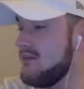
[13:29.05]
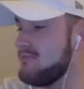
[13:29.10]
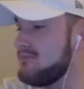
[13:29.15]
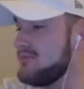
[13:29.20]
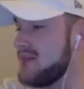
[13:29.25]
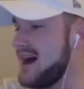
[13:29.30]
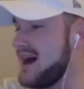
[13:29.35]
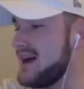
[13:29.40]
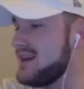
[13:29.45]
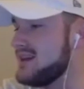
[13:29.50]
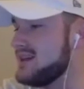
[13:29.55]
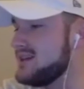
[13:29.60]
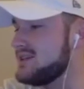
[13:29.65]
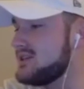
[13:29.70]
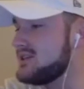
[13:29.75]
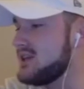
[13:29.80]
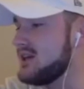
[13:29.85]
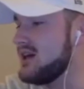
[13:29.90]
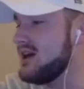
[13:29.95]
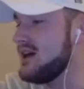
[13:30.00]
That
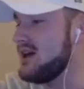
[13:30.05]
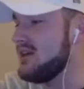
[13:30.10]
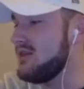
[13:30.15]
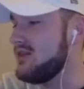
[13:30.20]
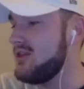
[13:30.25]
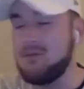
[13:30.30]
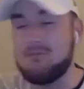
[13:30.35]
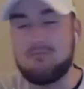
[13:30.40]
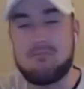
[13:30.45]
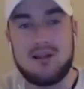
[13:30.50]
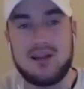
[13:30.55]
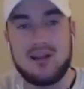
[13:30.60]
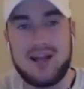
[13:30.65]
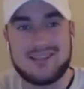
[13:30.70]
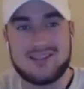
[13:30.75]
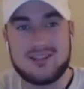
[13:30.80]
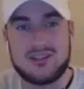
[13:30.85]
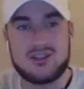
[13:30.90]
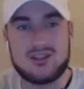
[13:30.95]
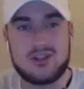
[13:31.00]
is the
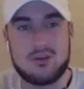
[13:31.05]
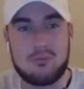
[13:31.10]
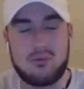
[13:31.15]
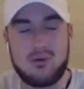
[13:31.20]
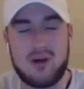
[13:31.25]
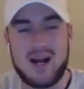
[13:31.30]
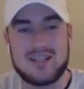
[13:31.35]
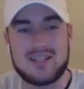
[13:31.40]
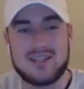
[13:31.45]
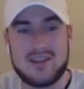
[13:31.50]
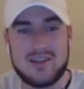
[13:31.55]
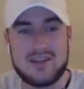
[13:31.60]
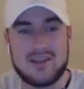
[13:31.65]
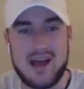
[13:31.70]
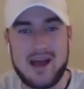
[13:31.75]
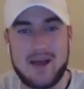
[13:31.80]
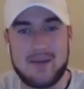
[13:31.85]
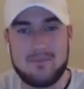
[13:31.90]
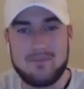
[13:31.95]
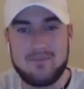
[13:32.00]
pleasant surprise of the
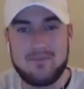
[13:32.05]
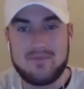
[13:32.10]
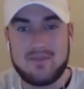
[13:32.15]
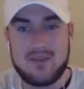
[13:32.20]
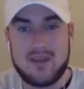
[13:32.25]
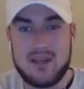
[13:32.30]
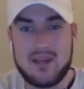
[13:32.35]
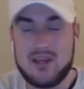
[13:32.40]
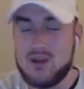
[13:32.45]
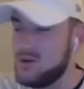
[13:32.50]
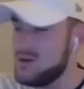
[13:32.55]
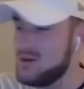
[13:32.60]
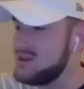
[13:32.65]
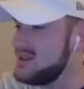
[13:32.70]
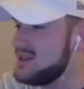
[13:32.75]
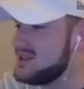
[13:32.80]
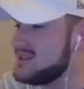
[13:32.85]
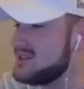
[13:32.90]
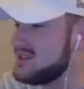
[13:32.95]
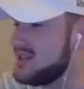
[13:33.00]
day. You know what
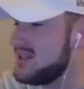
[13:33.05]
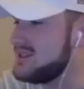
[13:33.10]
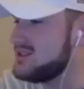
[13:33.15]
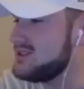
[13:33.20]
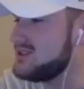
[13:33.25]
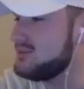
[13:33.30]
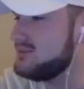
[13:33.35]
this is?